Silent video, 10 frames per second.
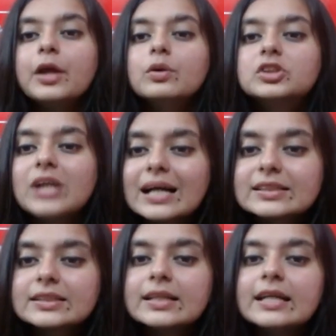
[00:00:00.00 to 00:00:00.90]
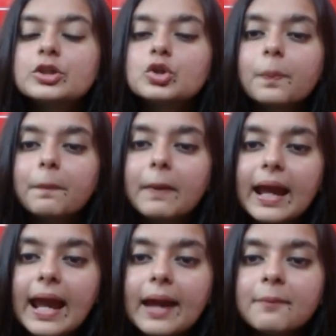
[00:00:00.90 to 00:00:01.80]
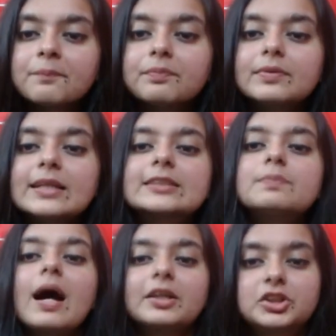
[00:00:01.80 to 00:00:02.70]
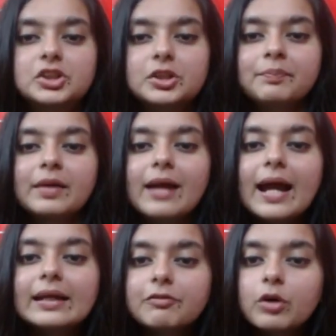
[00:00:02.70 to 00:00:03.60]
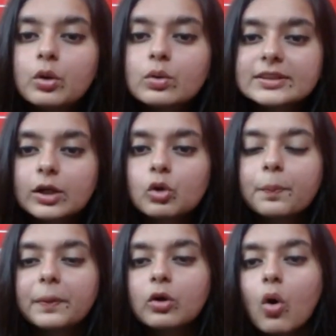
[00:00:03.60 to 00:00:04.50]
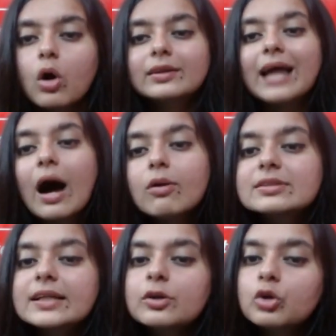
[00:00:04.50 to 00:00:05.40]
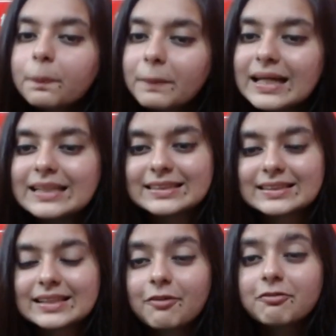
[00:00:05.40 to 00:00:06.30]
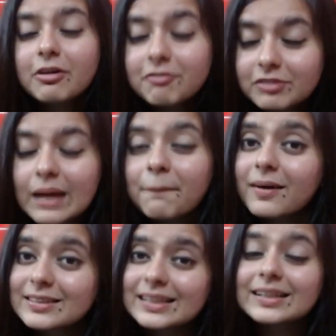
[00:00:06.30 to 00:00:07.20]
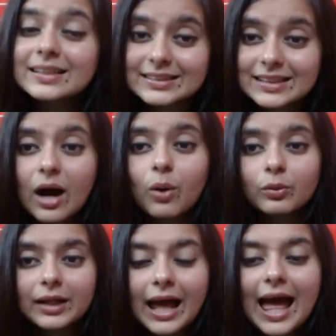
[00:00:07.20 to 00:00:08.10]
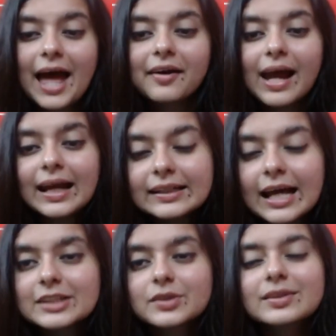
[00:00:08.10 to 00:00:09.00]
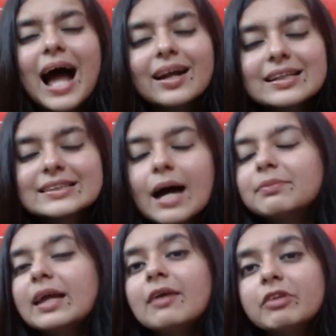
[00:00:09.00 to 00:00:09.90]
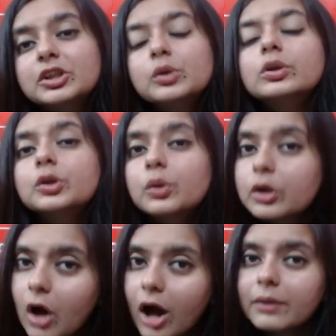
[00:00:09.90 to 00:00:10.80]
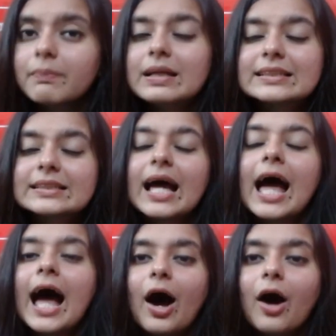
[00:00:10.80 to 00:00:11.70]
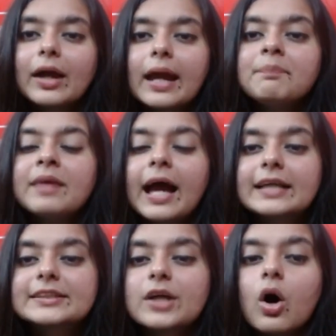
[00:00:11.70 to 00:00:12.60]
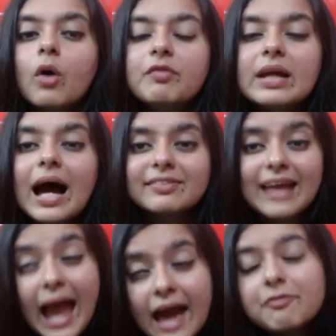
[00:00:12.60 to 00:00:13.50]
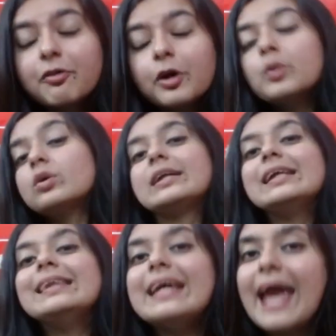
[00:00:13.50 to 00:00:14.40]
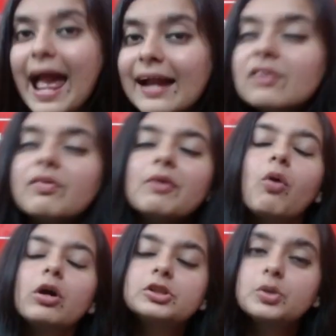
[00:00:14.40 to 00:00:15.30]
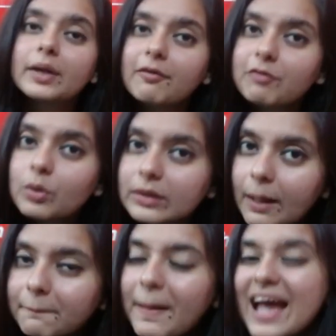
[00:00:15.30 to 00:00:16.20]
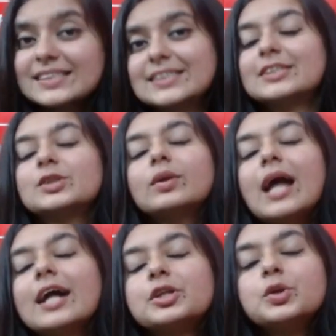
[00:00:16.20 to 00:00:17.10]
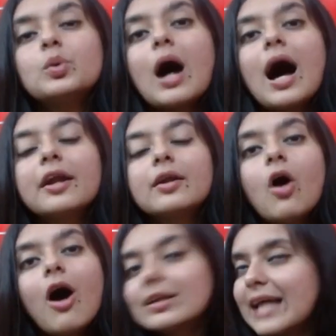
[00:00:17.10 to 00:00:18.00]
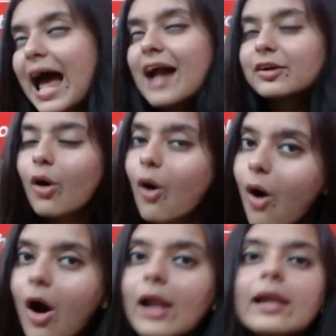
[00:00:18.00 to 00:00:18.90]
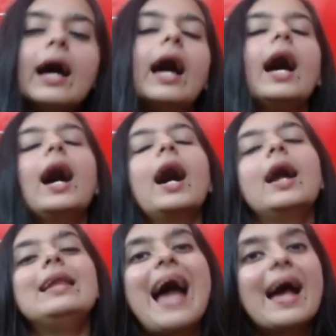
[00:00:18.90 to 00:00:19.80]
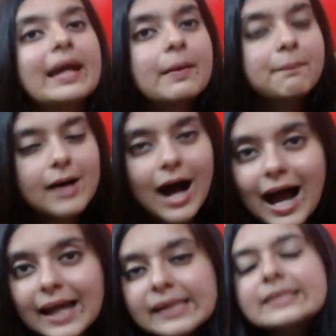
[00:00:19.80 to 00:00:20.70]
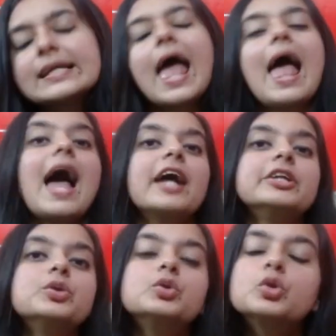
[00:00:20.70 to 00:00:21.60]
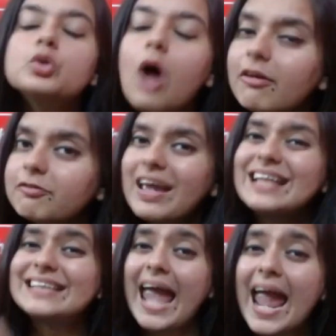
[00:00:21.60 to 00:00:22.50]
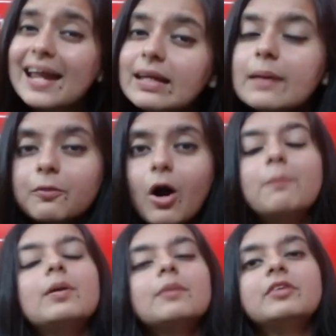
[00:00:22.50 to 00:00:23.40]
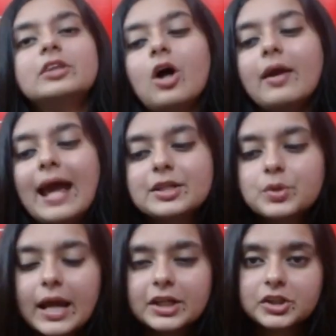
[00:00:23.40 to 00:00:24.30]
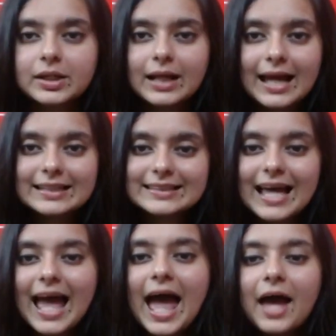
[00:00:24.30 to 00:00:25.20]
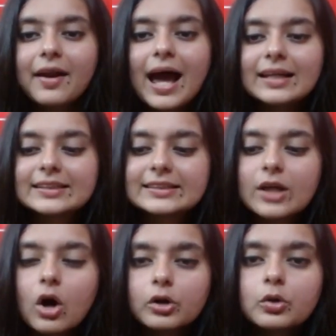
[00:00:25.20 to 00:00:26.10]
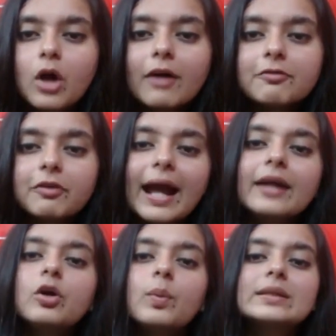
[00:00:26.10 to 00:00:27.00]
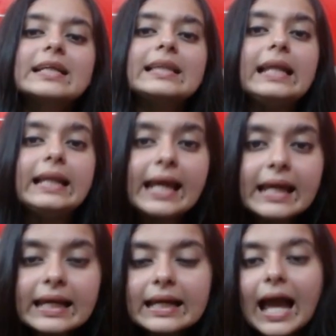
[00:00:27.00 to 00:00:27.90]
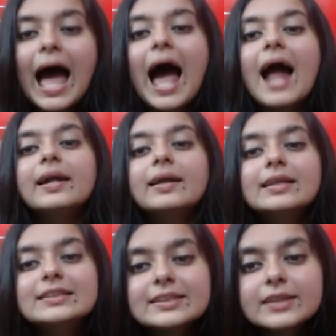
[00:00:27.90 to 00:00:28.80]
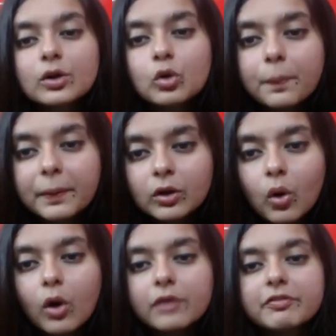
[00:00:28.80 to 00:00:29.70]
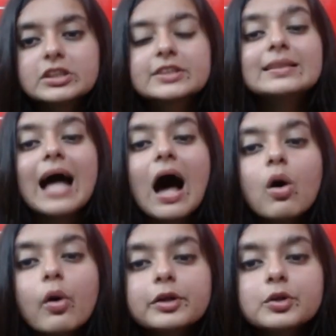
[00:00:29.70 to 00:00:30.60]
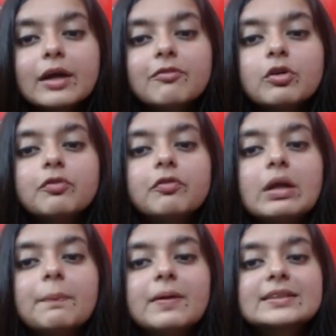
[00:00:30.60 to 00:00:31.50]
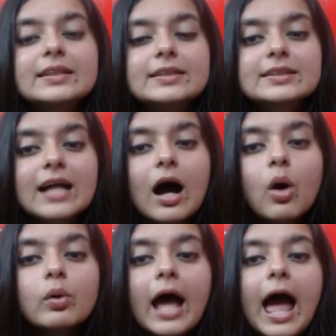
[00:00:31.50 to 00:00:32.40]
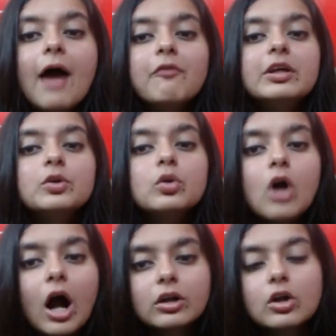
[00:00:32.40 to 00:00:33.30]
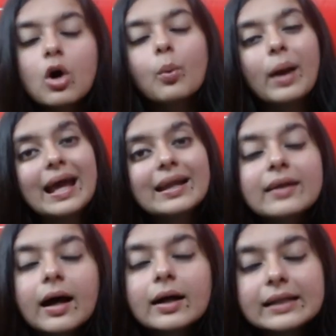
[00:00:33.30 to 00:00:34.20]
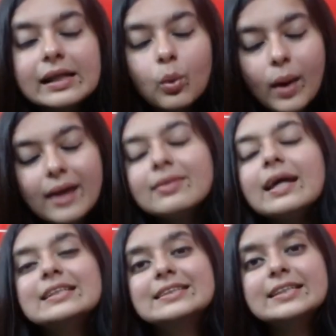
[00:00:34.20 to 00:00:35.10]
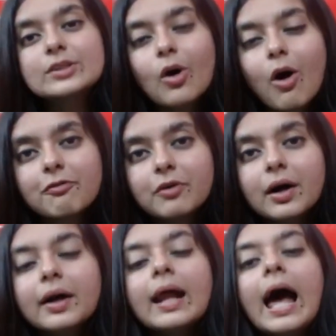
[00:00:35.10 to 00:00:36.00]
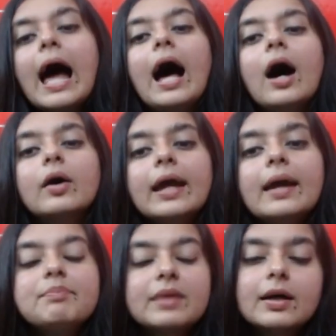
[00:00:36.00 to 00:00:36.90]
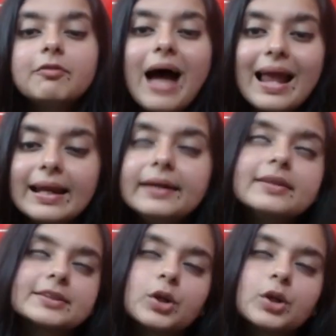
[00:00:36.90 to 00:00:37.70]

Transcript: You just need to pay this much, right? If you use the coupon code, 1000 rupees, 50% discount, right? So that is something which you should not miss, okay? So we are there for you till the end. We want to give you the best so that you are not at all lagging behind and you do not face any problem with your education, guys. Right? So do not forget to visit the link, and this is the coupon code which is now going to give you 50% discount. We do not know till when is this offer, okay, valid.